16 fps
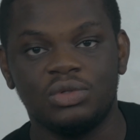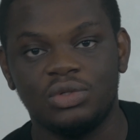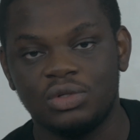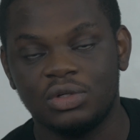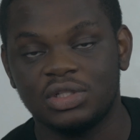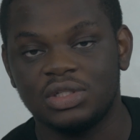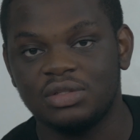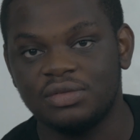
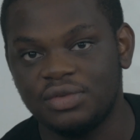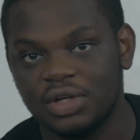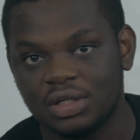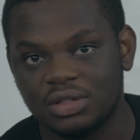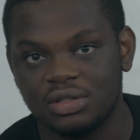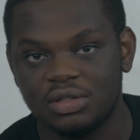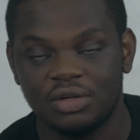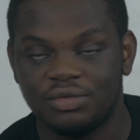such
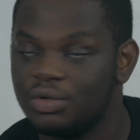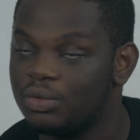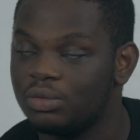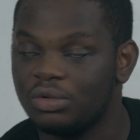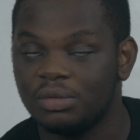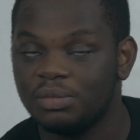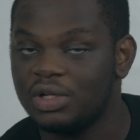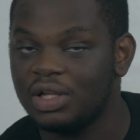defects, therefore will
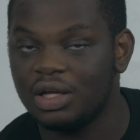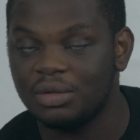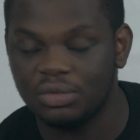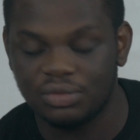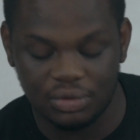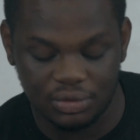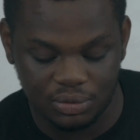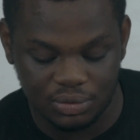not be liable
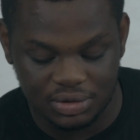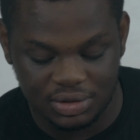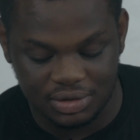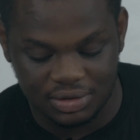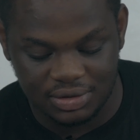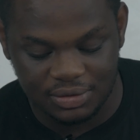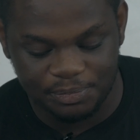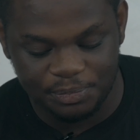for those
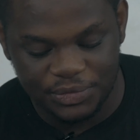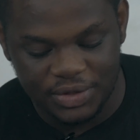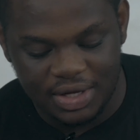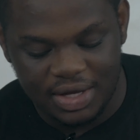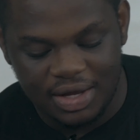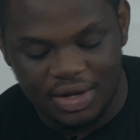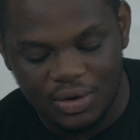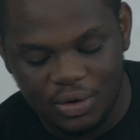things.
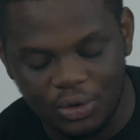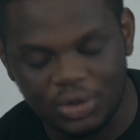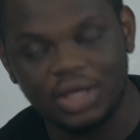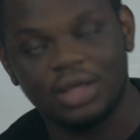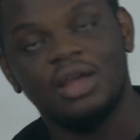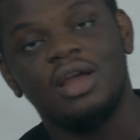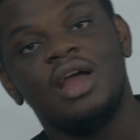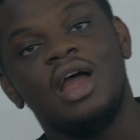Okay,
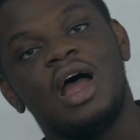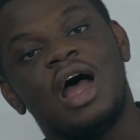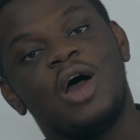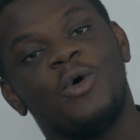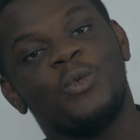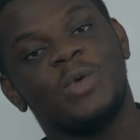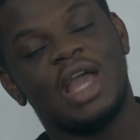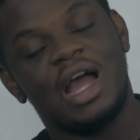
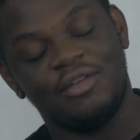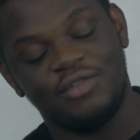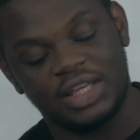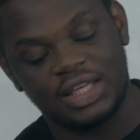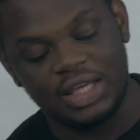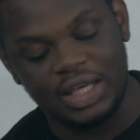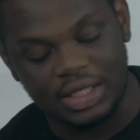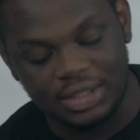and we have a
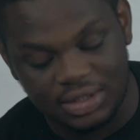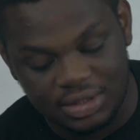case.